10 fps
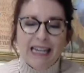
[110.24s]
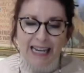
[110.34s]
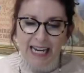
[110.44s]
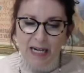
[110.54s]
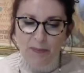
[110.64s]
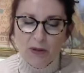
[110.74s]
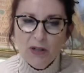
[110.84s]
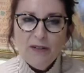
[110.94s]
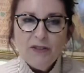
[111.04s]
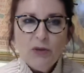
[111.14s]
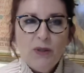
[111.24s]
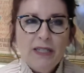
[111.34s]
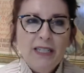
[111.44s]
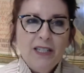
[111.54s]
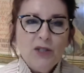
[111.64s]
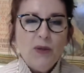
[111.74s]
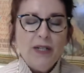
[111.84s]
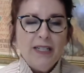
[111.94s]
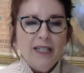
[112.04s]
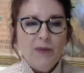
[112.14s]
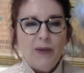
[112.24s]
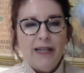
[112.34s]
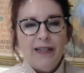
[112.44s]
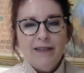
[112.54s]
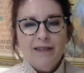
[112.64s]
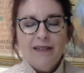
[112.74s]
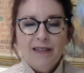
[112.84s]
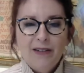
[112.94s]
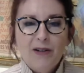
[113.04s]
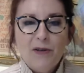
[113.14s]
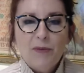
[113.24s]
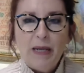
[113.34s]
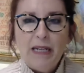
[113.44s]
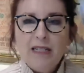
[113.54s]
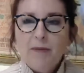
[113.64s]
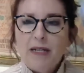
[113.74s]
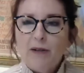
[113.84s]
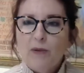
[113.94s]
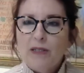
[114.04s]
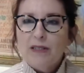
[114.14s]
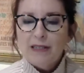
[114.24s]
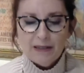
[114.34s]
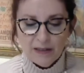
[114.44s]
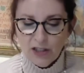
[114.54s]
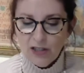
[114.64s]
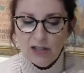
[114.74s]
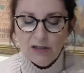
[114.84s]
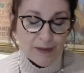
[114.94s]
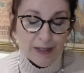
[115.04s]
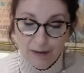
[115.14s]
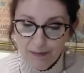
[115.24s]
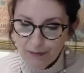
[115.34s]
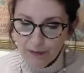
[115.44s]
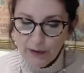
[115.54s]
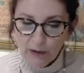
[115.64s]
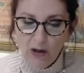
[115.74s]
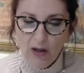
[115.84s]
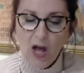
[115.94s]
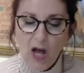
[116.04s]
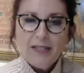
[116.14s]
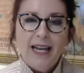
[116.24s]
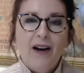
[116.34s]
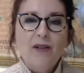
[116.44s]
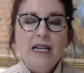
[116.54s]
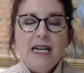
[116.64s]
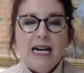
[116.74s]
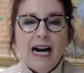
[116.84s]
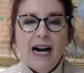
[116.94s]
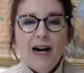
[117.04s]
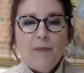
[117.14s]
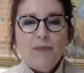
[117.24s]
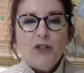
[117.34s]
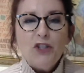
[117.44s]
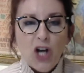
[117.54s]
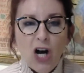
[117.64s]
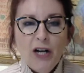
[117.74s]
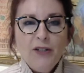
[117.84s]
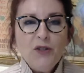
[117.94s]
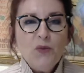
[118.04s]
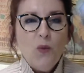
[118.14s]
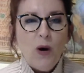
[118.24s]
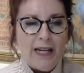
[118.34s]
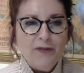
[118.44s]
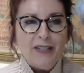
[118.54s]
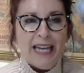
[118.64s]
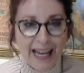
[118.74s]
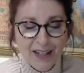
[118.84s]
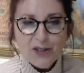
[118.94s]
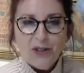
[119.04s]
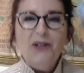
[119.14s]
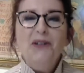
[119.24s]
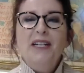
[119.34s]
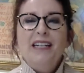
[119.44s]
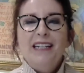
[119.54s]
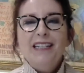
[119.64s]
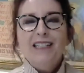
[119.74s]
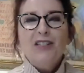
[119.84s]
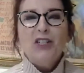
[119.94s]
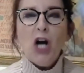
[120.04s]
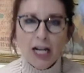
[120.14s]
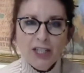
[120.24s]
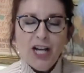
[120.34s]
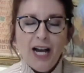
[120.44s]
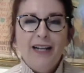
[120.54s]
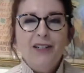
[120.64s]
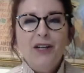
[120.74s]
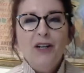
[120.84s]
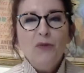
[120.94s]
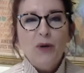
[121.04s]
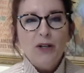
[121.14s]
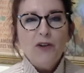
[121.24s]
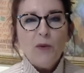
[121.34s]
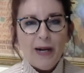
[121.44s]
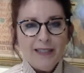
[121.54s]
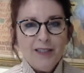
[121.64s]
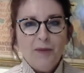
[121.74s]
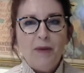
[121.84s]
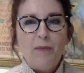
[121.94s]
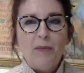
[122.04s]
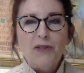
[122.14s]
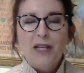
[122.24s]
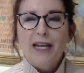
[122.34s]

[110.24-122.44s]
April of 2020, when you know the pandemic was just, you know, we were all in lockdown. Um, John's wife Kendall is the godchild of one of our wine club members,